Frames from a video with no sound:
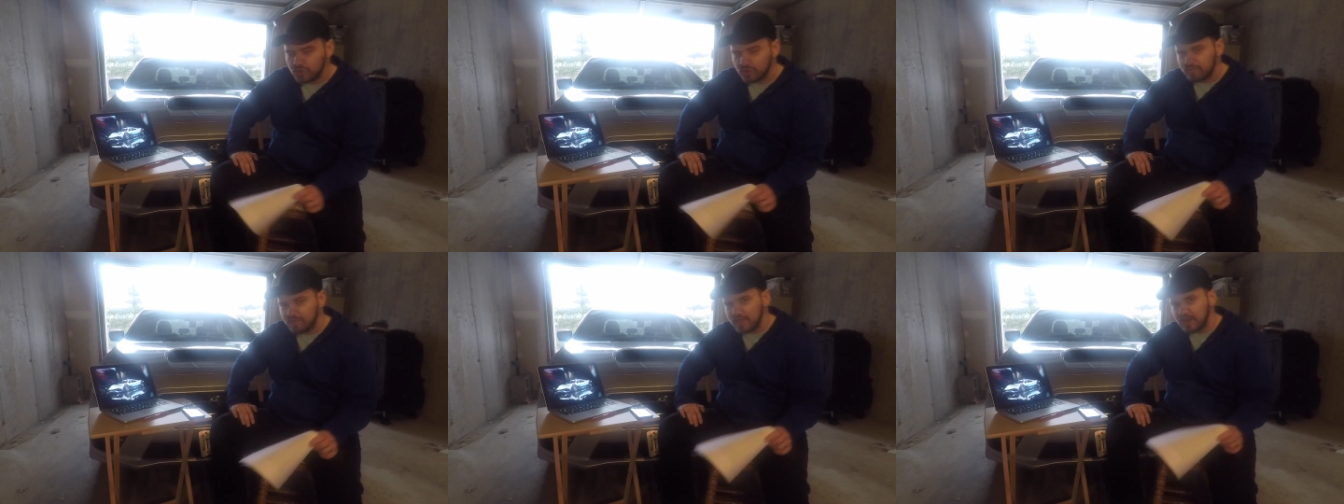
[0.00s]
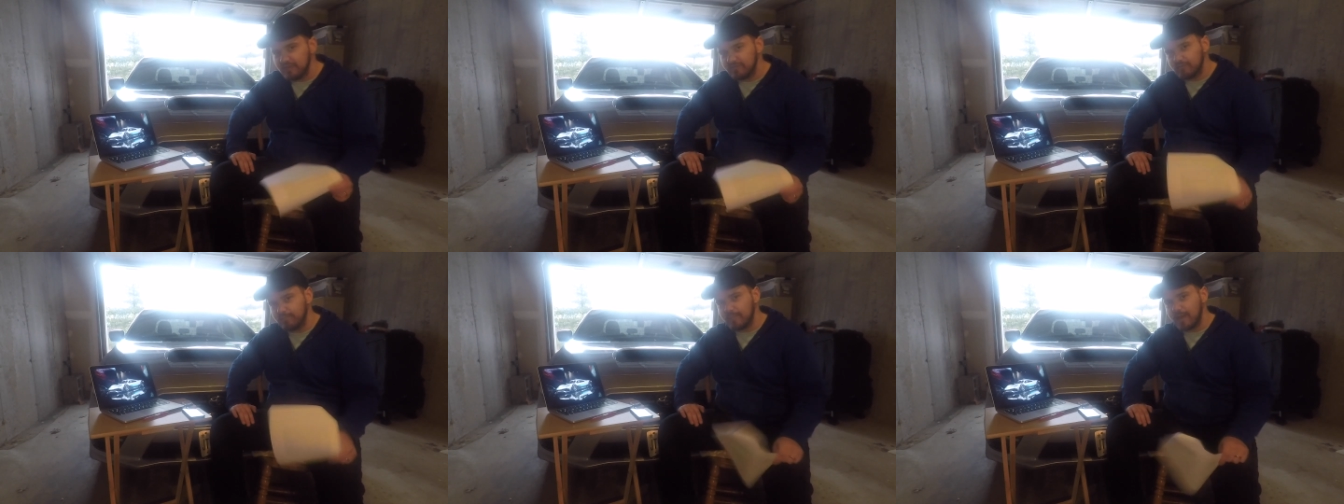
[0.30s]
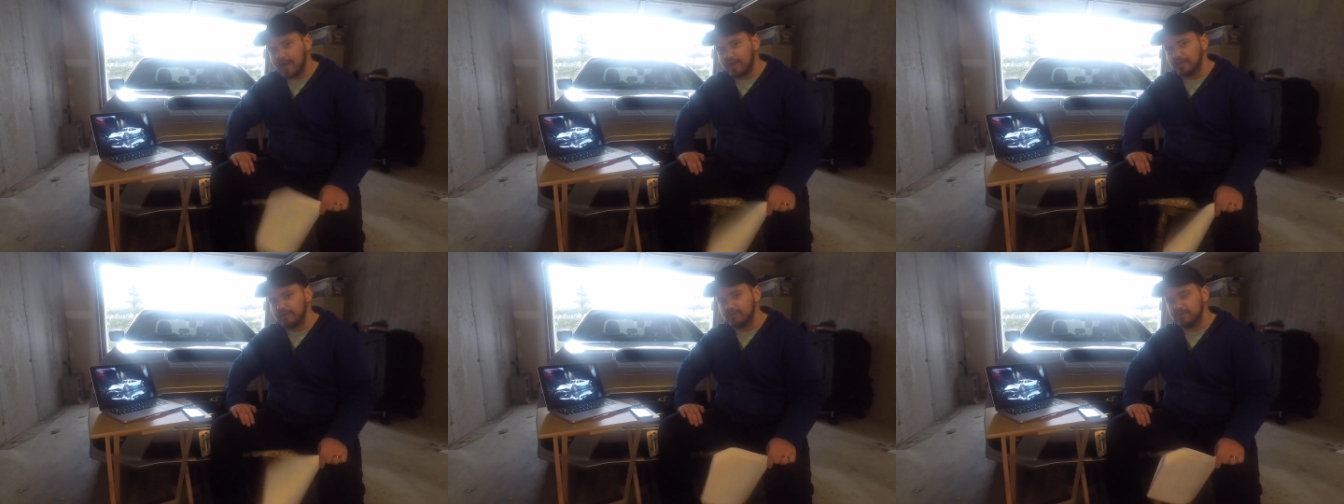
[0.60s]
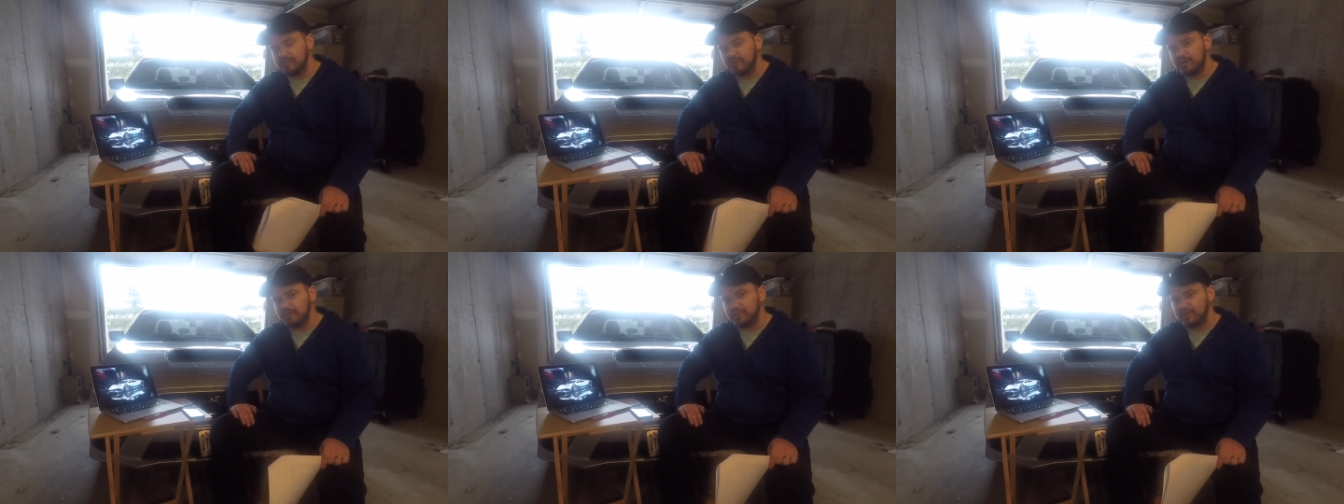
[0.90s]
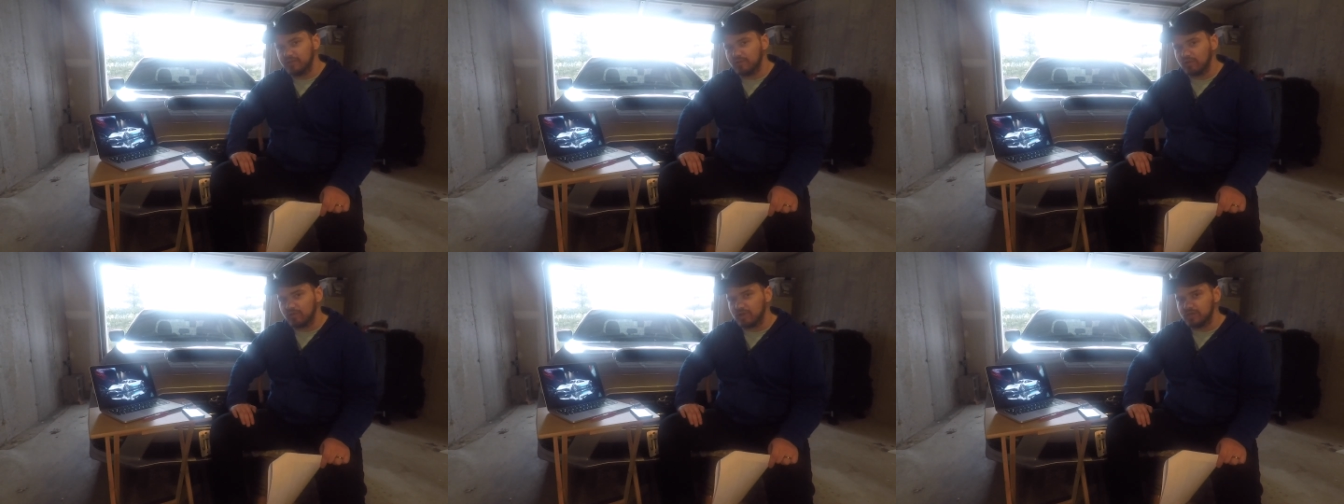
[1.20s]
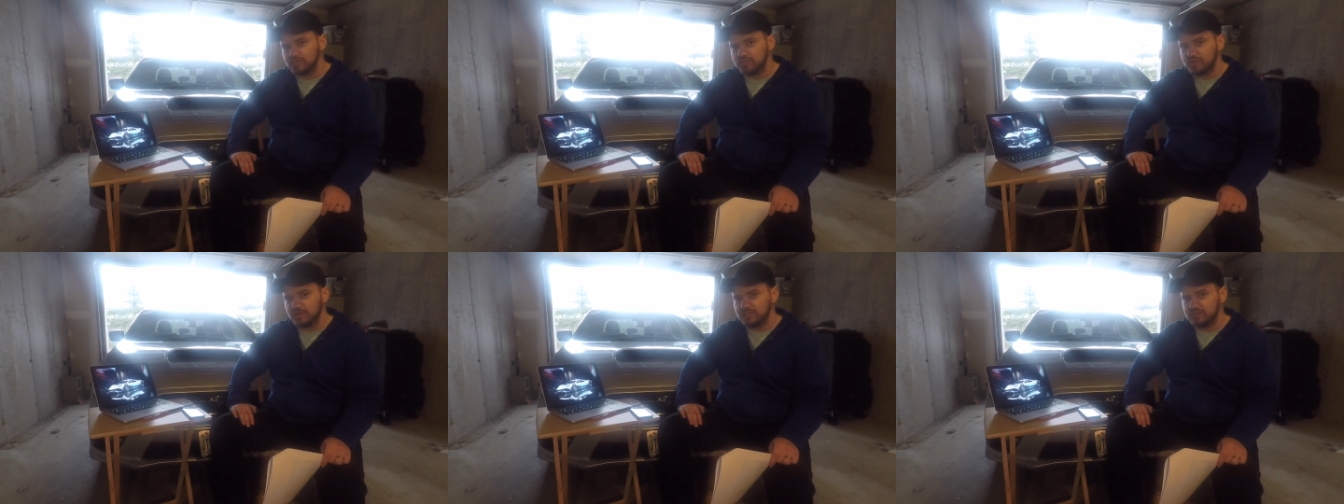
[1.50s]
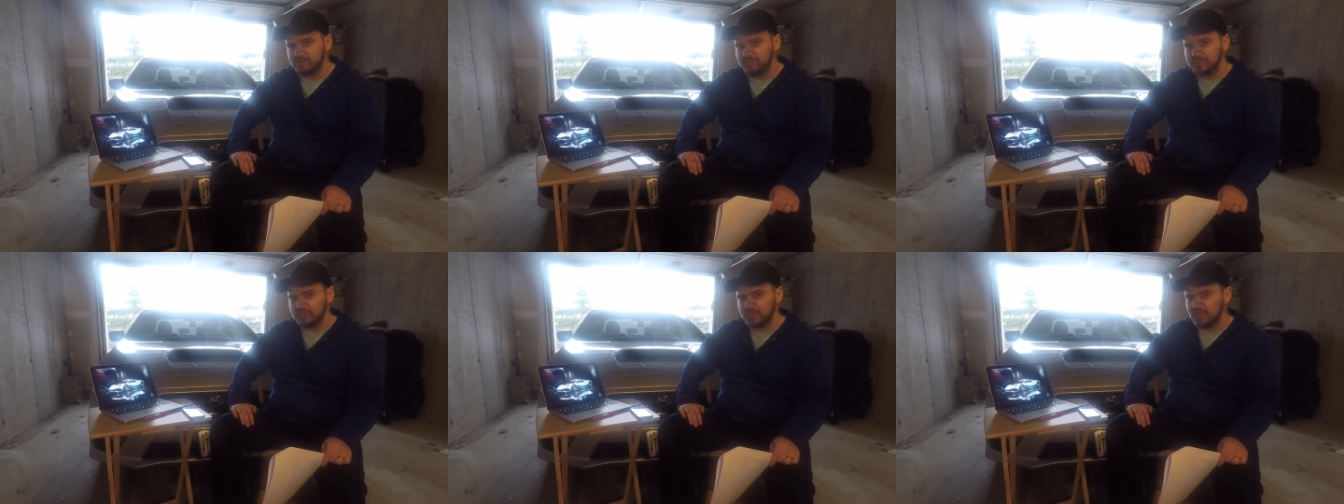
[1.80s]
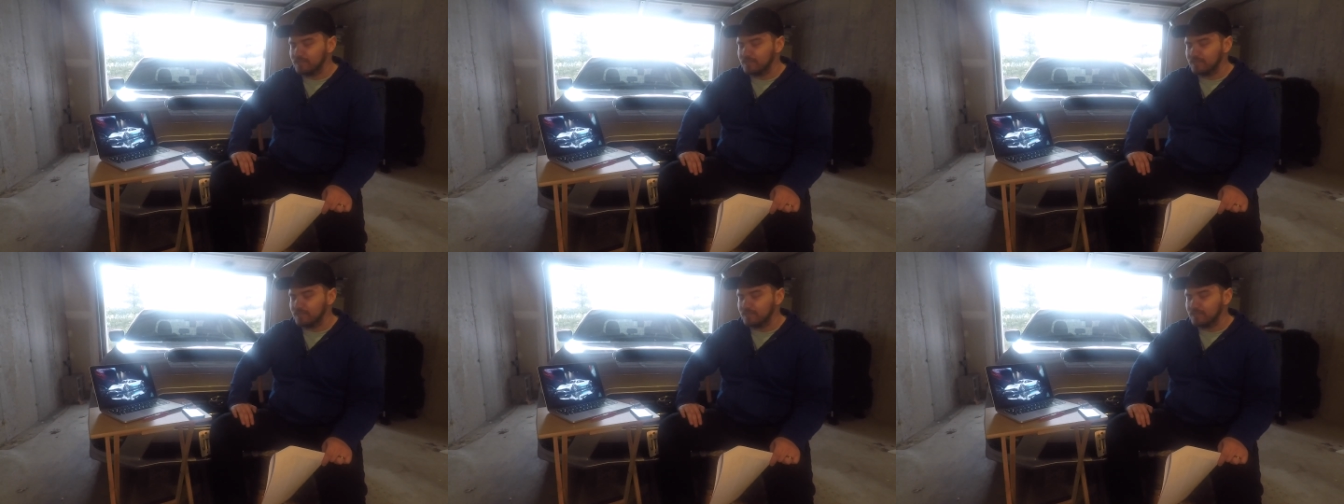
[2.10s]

if that even matters, a single clutch transmission.